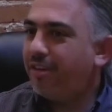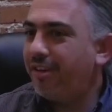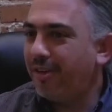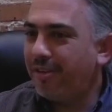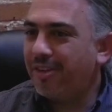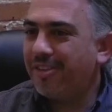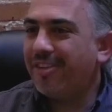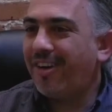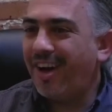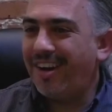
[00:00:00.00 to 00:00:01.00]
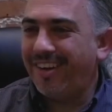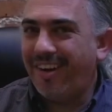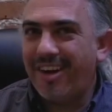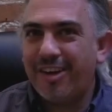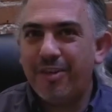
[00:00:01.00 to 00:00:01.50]
You know, there's a
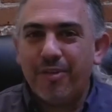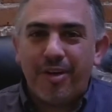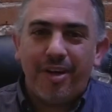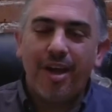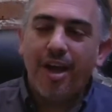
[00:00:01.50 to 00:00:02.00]
lot of different